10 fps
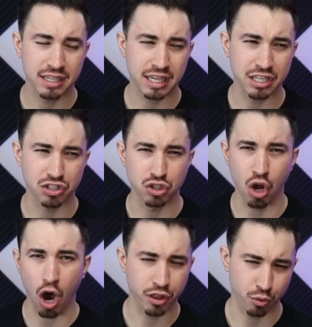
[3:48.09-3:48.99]
is
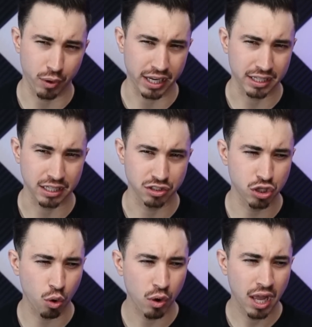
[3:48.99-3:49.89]
not in the rankings.
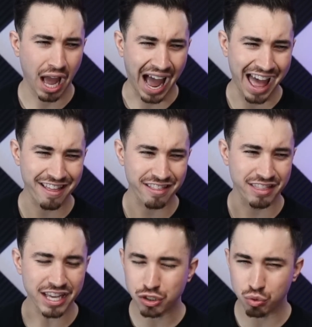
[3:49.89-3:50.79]
So
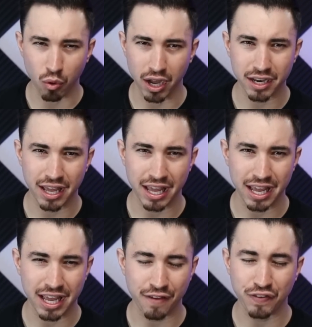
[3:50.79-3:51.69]
this one,
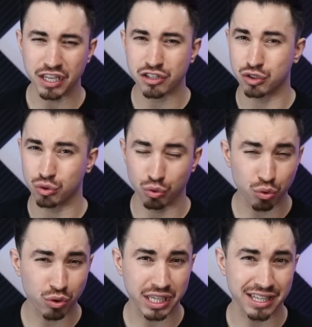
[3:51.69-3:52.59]
if he is
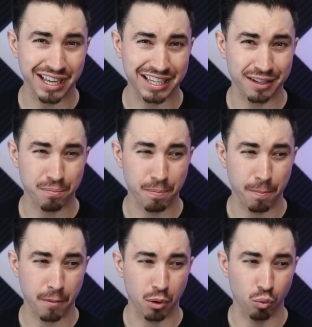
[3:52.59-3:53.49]
truly like
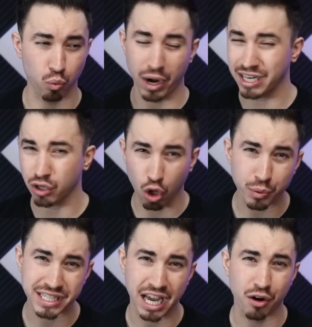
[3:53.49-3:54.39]
ranked all the
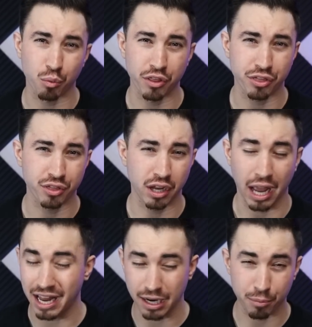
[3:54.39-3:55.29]
way down
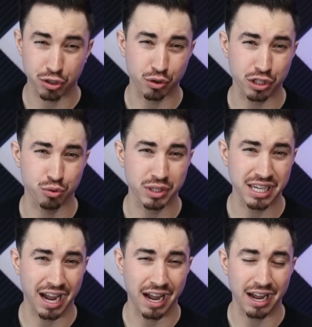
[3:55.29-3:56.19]
at number
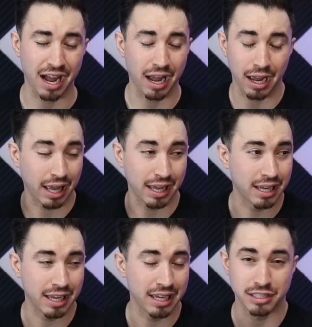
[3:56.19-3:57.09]
33,
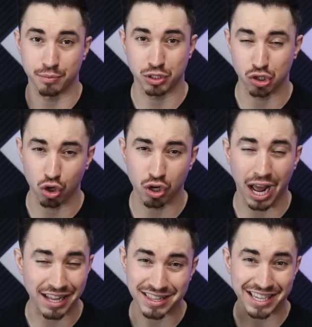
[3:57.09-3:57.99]
it's absurd.
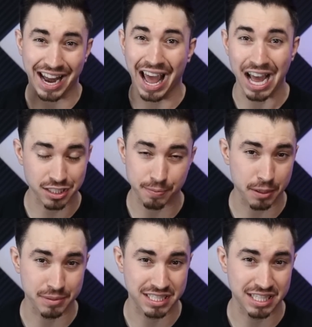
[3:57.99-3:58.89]
I think it has to be
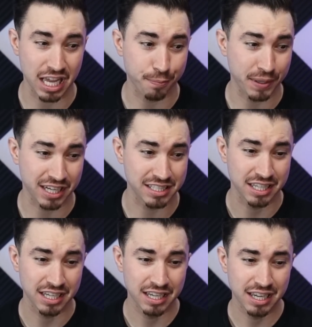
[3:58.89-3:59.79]
a mistake because
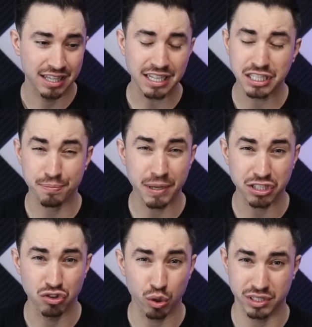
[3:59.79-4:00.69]
that just
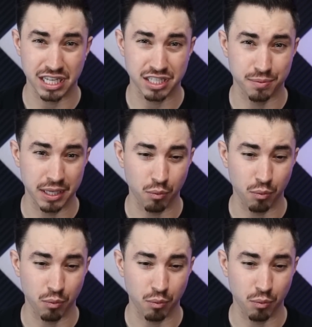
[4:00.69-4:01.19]
makes no sense to me.